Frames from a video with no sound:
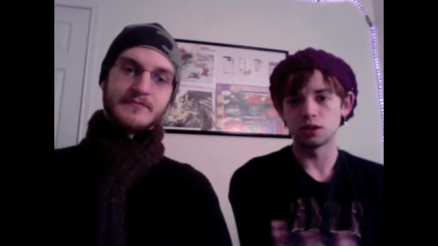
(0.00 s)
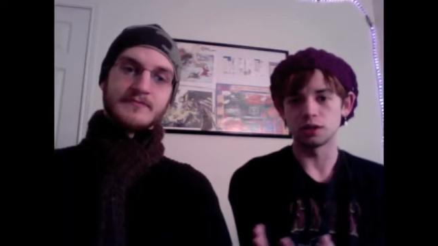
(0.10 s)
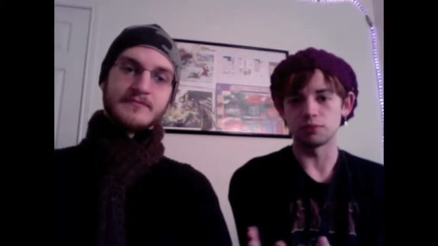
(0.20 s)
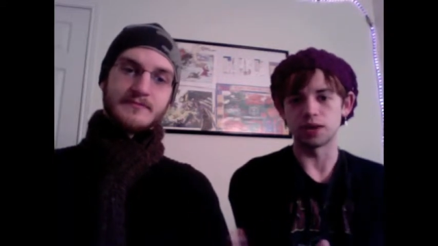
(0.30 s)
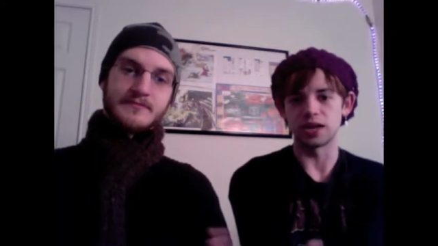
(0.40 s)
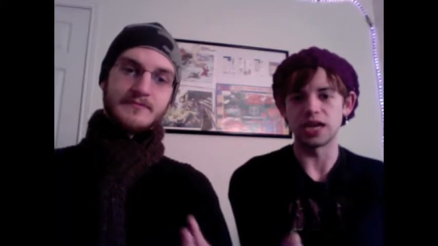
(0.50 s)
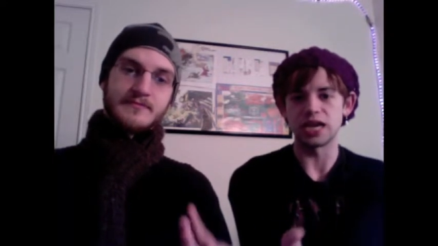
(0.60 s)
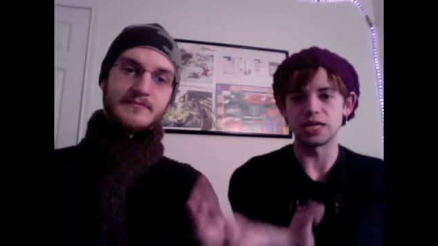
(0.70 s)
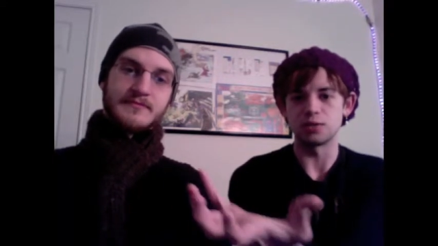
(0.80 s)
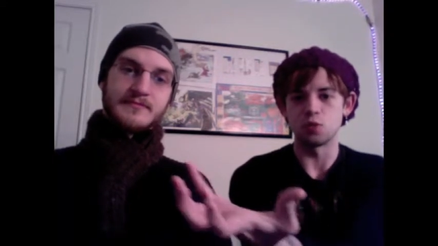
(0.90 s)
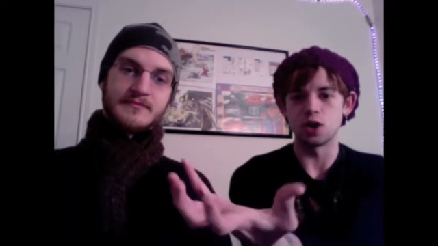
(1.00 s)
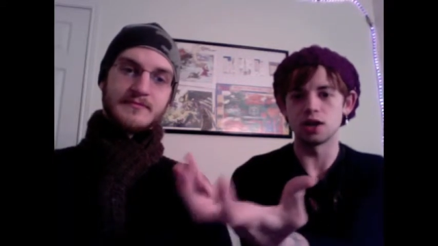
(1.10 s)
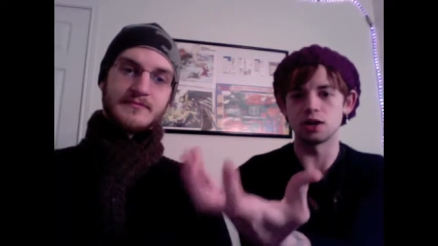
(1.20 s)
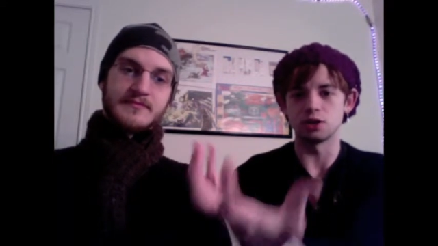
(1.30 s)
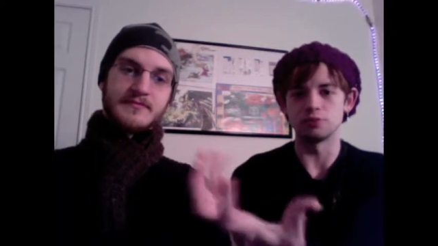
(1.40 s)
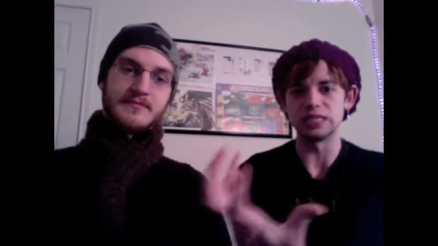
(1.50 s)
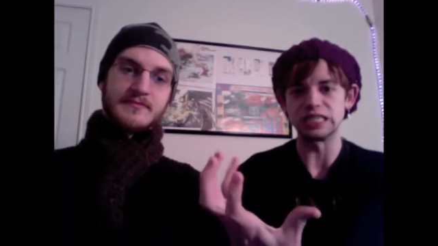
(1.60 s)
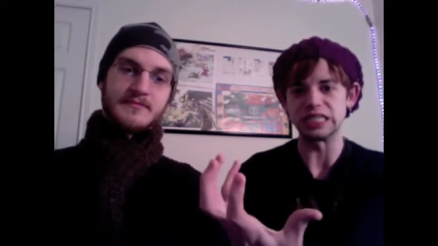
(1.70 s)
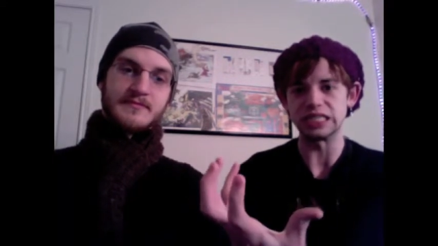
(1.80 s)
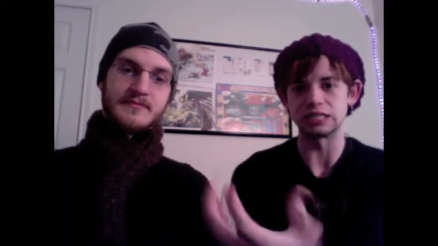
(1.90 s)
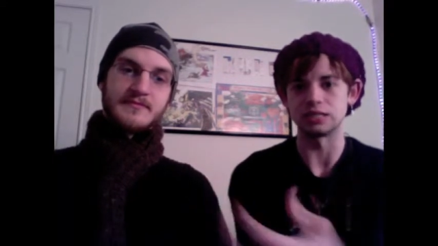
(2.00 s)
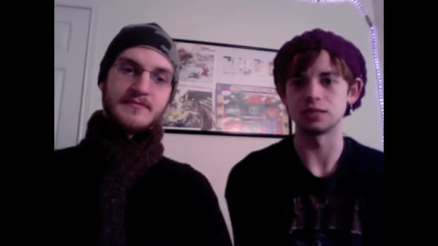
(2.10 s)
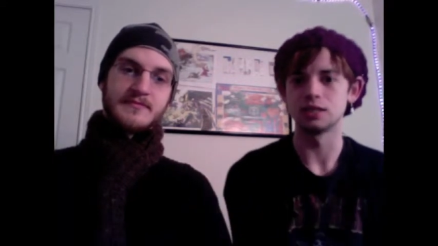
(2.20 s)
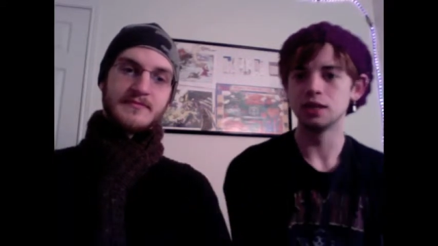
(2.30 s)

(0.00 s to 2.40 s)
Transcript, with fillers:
Speaker 1: Uh, my hand. Where are my hands?